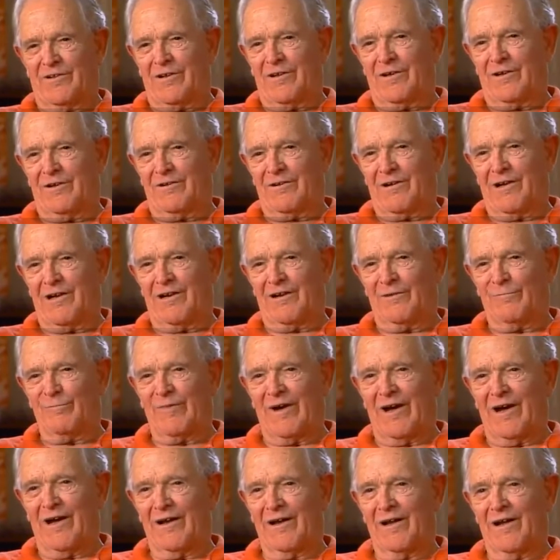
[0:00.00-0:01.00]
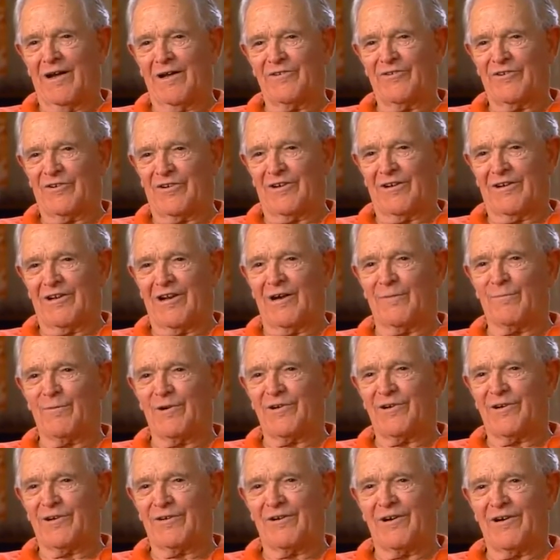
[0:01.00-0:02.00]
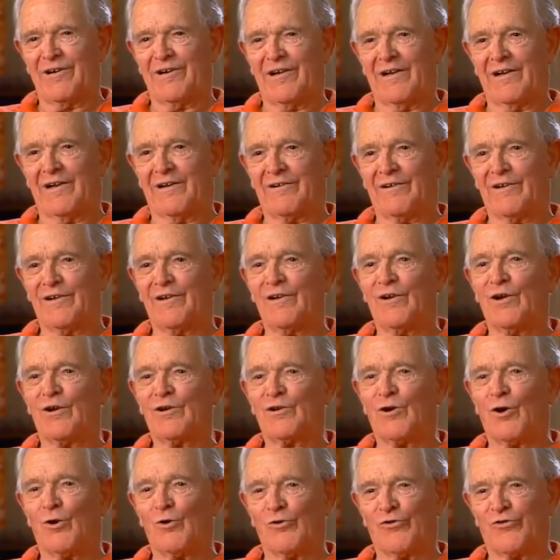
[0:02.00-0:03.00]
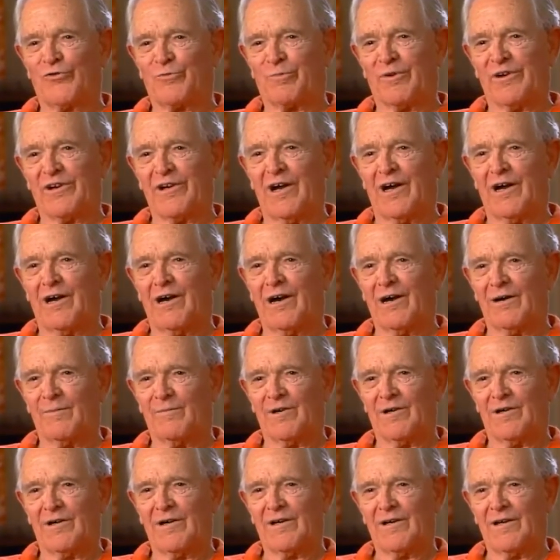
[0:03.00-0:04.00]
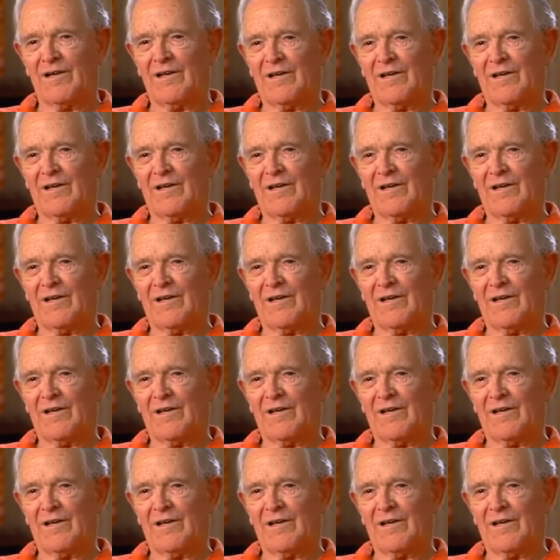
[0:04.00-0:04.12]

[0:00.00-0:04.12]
the Long Island Biological Laboratory down in Cold Spring Harbor.